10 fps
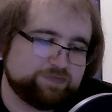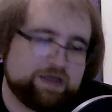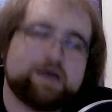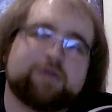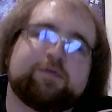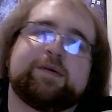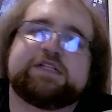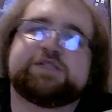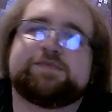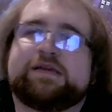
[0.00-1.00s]

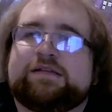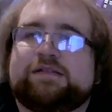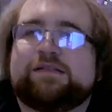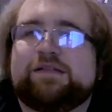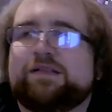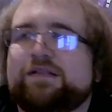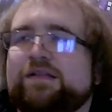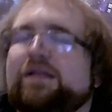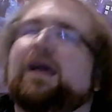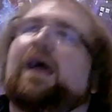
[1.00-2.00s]
Reminds me,
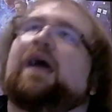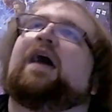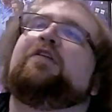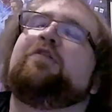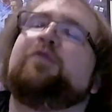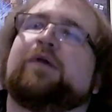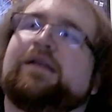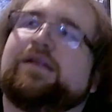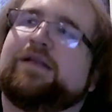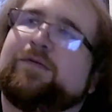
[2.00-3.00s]
I don't
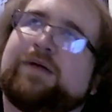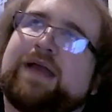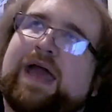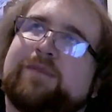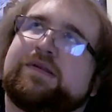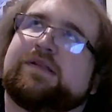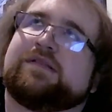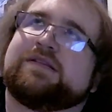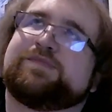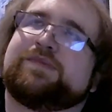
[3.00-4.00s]
know what happened to
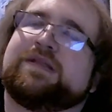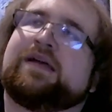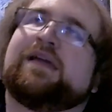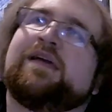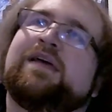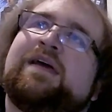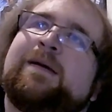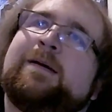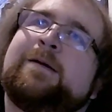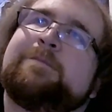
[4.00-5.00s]
this, but, like,
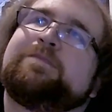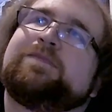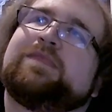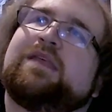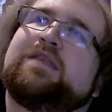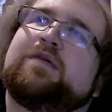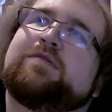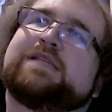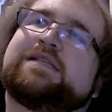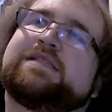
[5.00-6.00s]
there
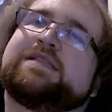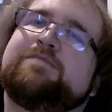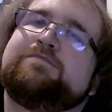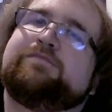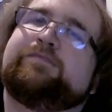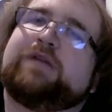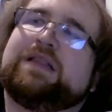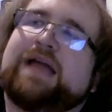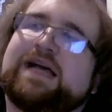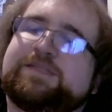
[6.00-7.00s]
was, like, some
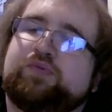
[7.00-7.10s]
class